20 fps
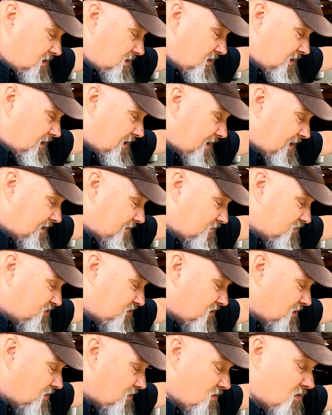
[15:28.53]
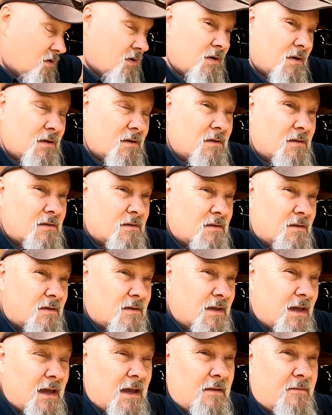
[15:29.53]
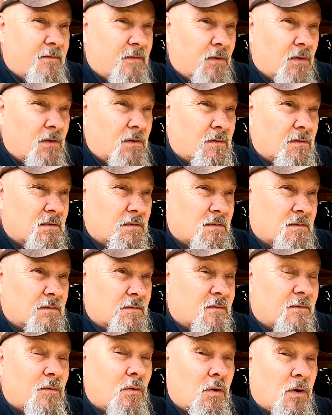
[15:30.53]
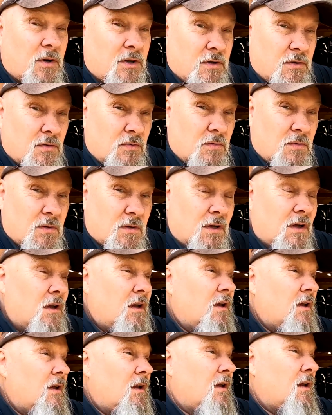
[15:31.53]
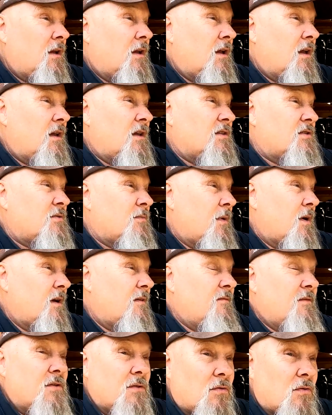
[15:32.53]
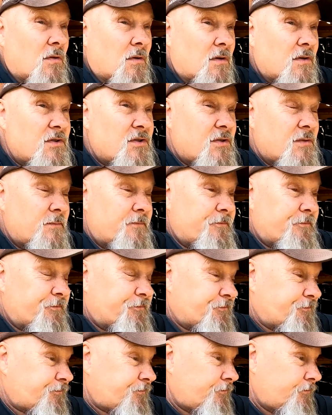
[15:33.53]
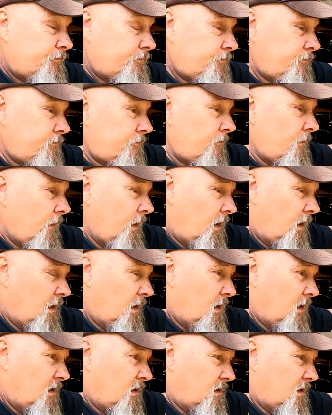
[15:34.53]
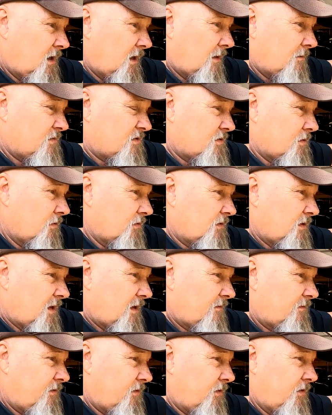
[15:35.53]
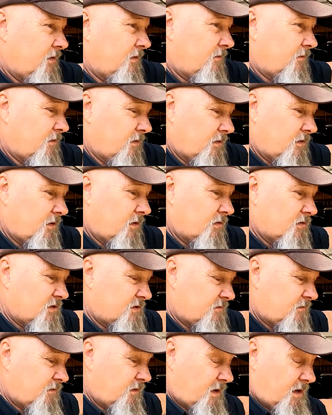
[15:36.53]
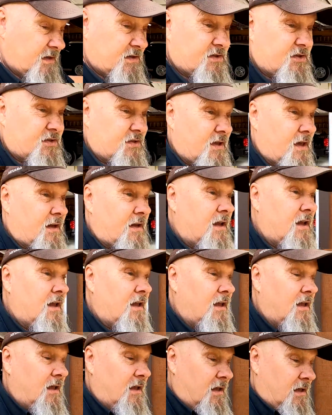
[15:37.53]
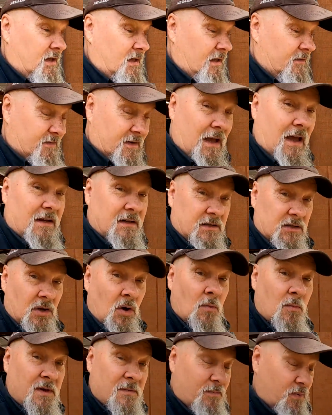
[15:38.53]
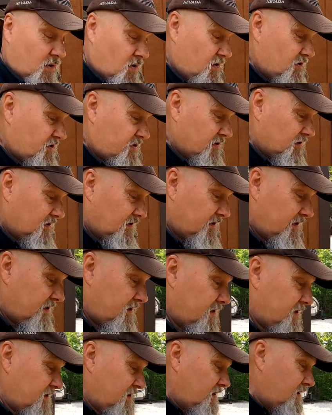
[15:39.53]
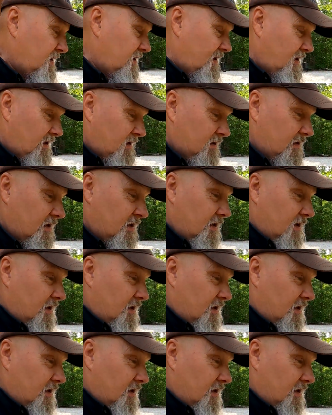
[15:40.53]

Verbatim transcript: And I am so thankful for you as my viewers. Uh, I'm so thankful for those friends that have gotten to know me personally and